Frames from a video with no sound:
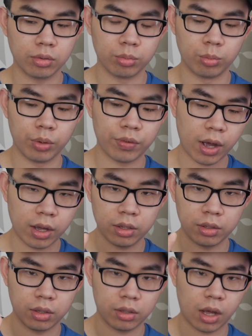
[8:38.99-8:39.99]
with
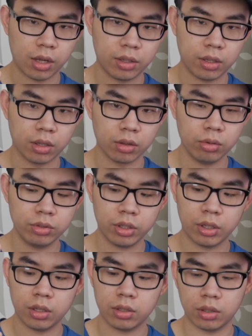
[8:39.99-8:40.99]
high high ticket and low
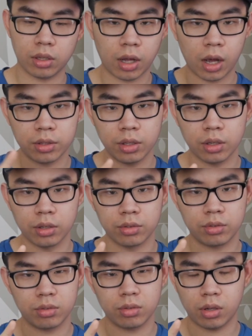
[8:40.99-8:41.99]
ticket, high ticket
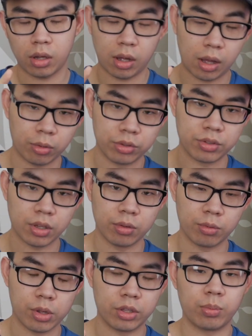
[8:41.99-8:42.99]
is I would say
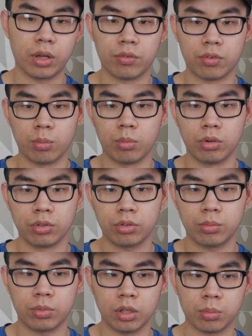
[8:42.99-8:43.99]
it's better for most
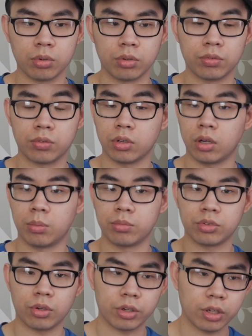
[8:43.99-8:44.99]
people um,
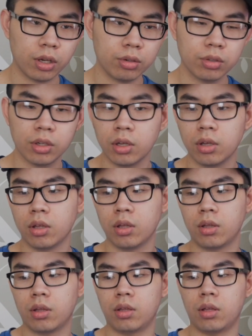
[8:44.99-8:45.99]
starting out.
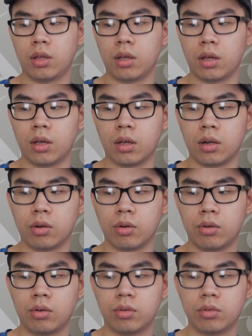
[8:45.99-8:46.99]
And
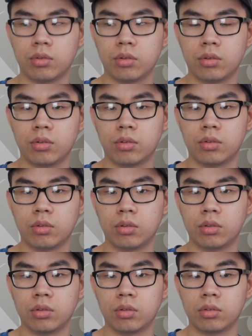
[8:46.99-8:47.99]

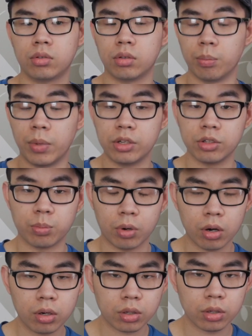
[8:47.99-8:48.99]
the major
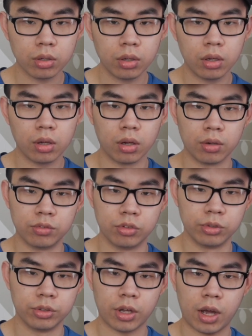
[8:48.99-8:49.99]
perk of
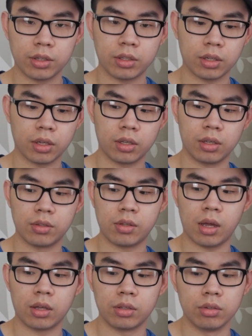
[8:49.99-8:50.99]
doing high ticket is
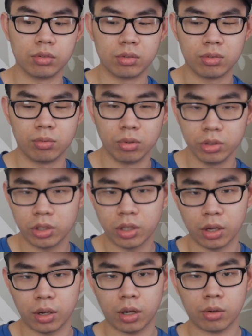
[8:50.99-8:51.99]
that you really
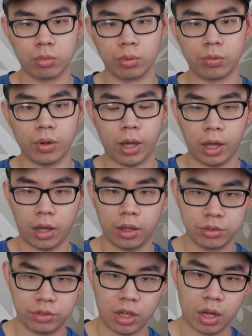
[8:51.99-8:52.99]
connect with
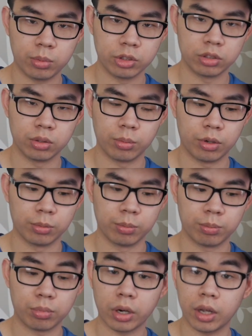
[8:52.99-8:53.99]
established um,
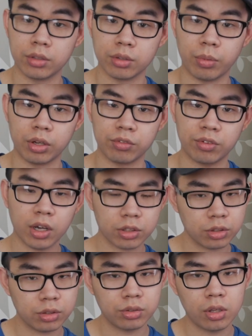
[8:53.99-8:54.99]
brands and
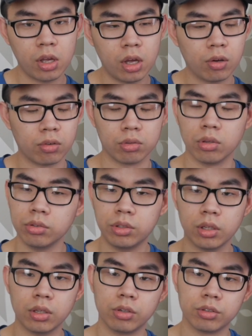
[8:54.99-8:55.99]
manufacturers. With low
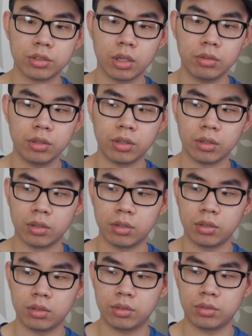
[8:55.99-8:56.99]
ticket, you're selling
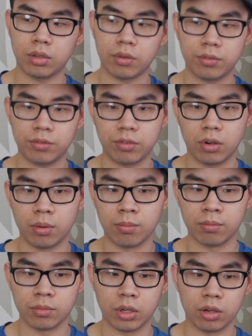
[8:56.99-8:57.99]
stuff
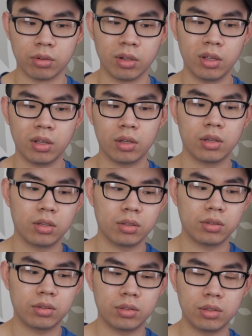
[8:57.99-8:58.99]
from you know
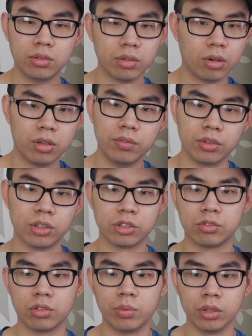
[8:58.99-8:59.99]
these aren't even
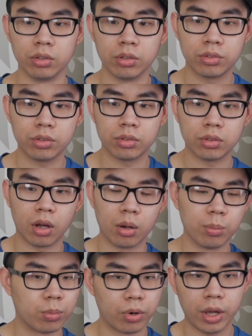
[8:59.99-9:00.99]
distributed. There's just
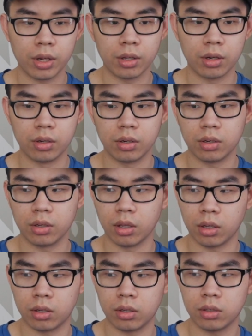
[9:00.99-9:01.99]
unbranded
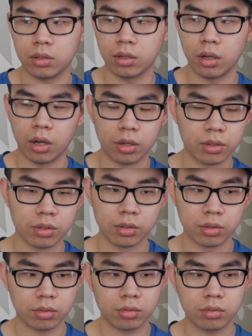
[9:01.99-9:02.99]
like
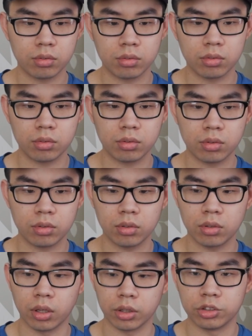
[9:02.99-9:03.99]
un
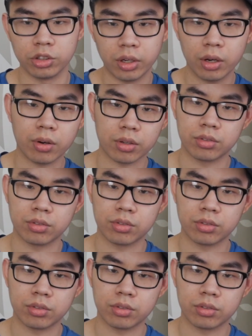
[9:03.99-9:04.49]
like generic